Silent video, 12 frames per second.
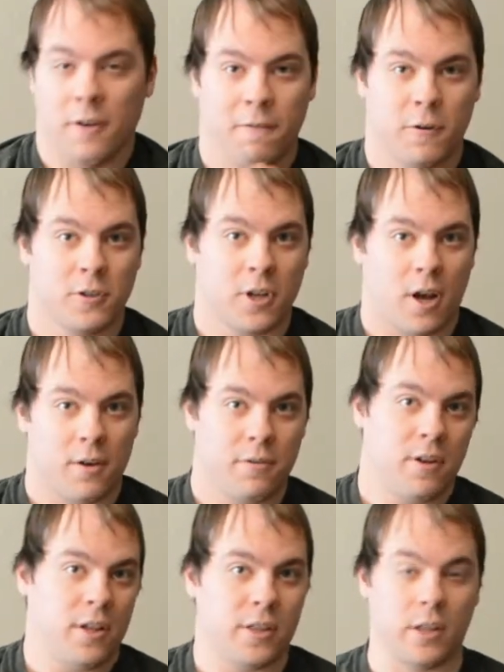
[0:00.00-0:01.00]
First
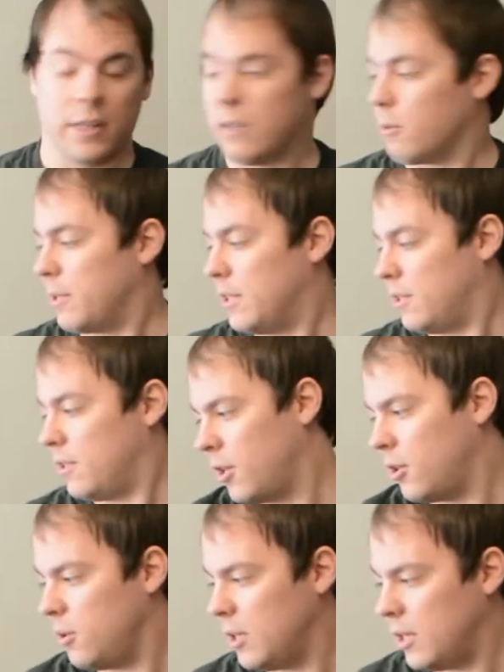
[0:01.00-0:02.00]
off, the legal reason.
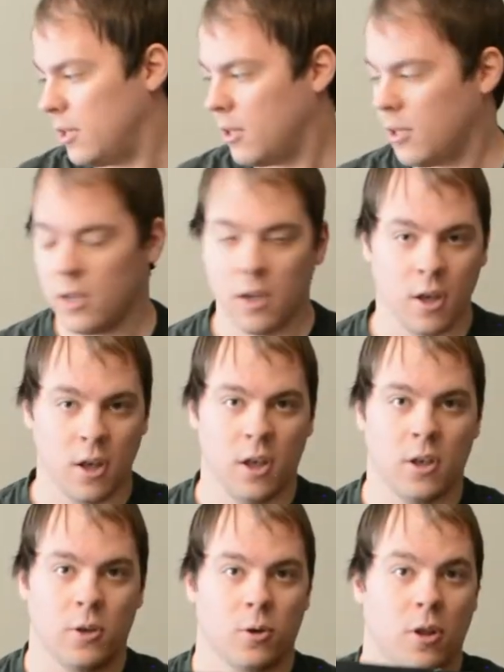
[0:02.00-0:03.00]
You need
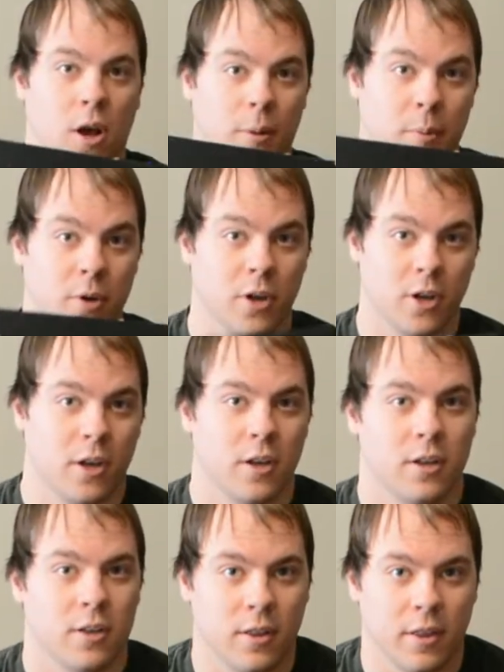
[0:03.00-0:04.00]
your logbook.
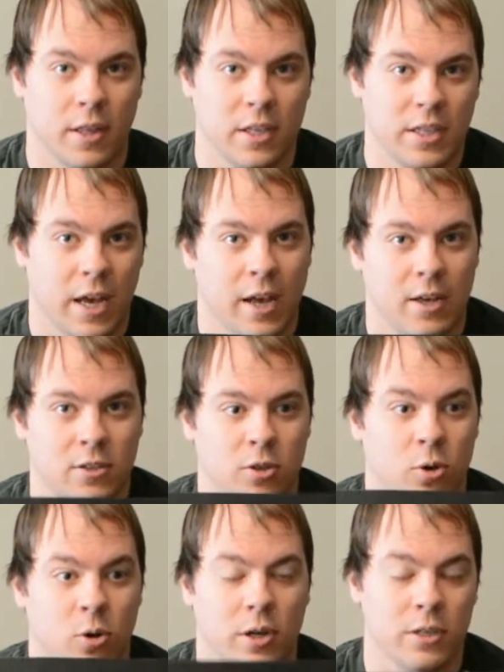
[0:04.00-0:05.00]
This has
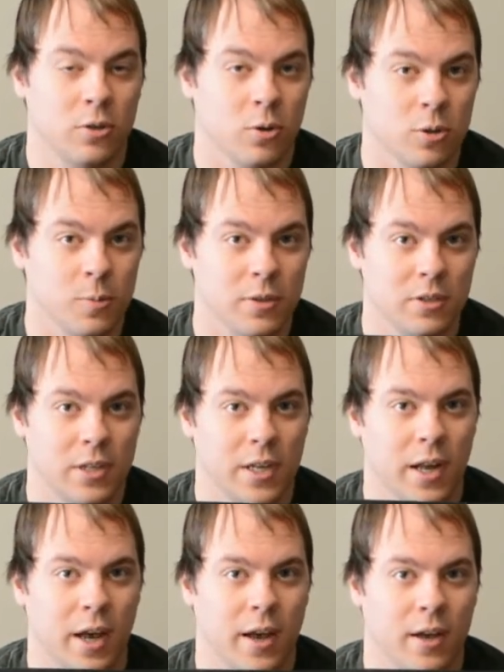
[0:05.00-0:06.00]
your endorsements. It
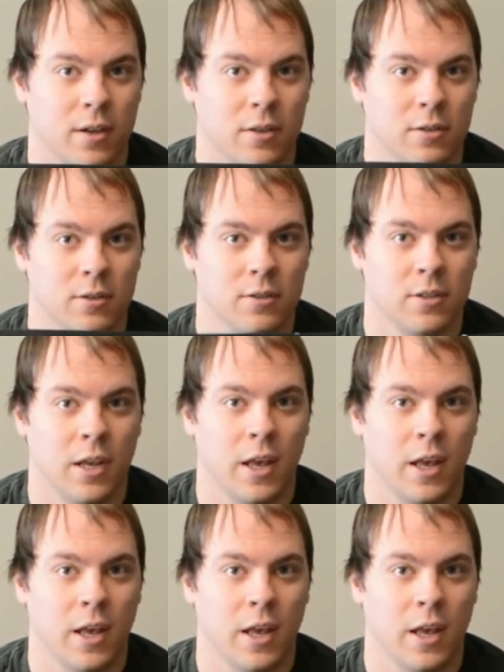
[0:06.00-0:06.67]
has